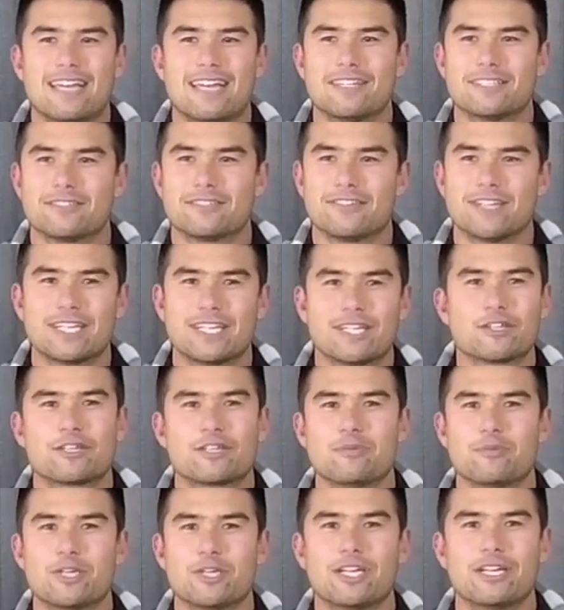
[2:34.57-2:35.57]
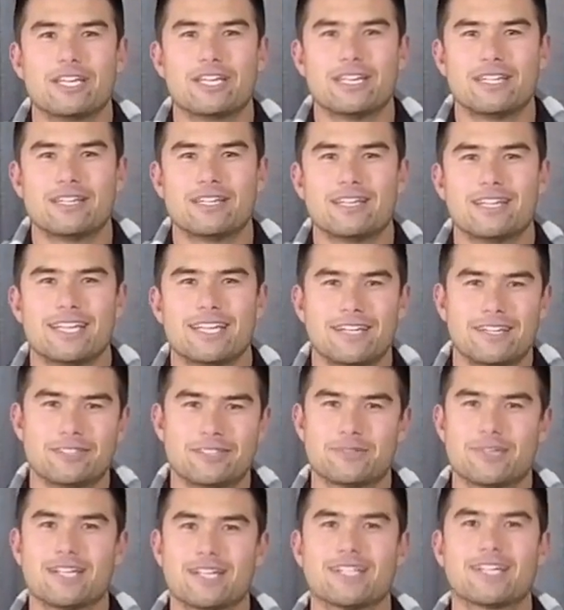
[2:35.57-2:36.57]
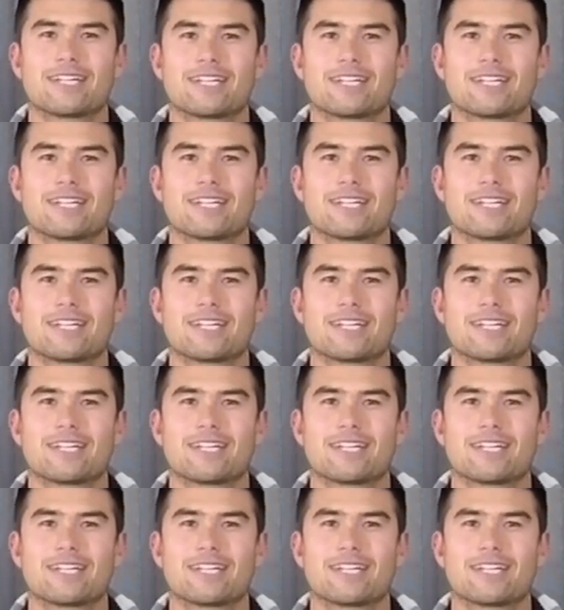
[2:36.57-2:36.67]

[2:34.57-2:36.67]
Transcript: and there's a really good community here as well.